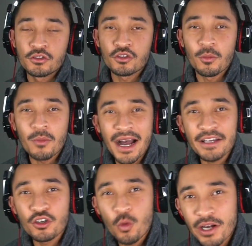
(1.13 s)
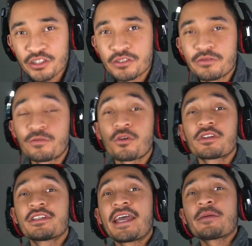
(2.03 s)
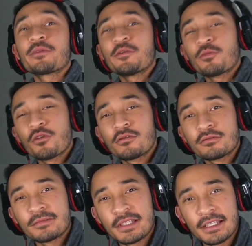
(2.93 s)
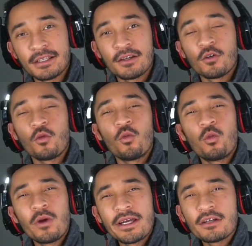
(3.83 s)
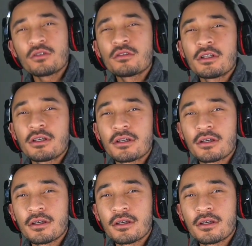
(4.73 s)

So my question for the day, people, will